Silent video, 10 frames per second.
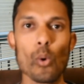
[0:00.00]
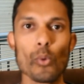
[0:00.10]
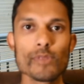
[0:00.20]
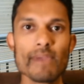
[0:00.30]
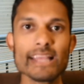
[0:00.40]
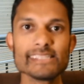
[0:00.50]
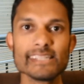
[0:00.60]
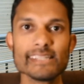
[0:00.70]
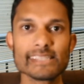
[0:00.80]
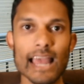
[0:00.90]
With
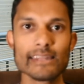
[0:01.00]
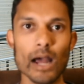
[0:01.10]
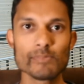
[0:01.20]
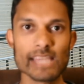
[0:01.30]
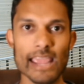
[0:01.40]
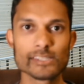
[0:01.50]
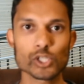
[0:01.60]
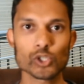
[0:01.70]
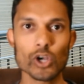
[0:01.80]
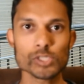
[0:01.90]
maintenance and
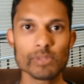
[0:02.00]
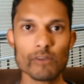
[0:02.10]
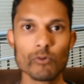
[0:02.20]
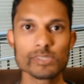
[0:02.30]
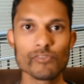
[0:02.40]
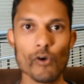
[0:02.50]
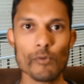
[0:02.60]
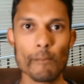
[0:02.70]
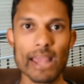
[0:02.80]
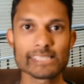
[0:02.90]
updates, cross-platform
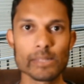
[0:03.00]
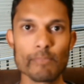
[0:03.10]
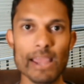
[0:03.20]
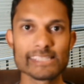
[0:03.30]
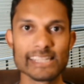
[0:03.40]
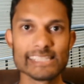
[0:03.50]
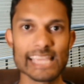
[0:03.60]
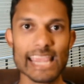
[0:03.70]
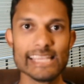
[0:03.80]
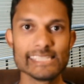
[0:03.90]
development makes the maintenance
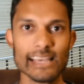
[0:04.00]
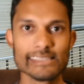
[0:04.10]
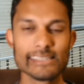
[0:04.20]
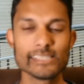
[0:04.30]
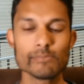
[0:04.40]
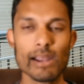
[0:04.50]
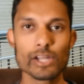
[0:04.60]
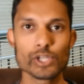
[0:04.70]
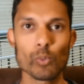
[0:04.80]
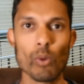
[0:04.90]
easier since you're
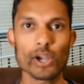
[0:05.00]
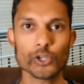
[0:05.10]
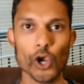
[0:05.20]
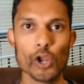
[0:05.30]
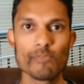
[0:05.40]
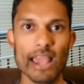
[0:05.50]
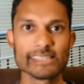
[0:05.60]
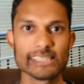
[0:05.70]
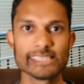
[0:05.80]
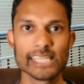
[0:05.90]
managing one code
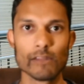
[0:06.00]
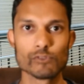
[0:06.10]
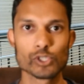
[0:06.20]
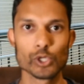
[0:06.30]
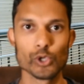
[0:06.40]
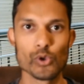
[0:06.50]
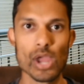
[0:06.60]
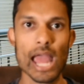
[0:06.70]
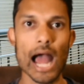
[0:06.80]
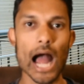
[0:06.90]
base instead of two.
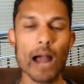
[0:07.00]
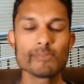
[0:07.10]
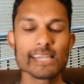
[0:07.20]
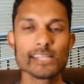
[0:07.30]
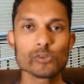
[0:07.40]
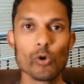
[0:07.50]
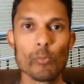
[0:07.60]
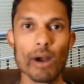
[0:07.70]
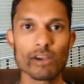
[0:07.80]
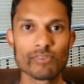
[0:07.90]
Updates
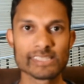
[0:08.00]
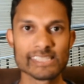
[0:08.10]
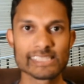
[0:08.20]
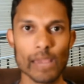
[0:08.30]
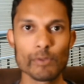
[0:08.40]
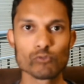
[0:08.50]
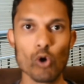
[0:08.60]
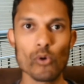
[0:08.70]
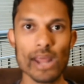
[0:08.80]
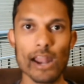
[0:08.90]
or bug fixes can be
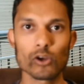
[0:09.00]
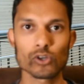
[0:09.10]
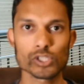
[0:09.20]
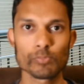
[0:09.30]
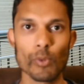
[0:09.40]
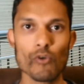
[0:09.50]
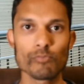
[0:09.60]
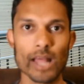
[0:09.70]
rolled out across both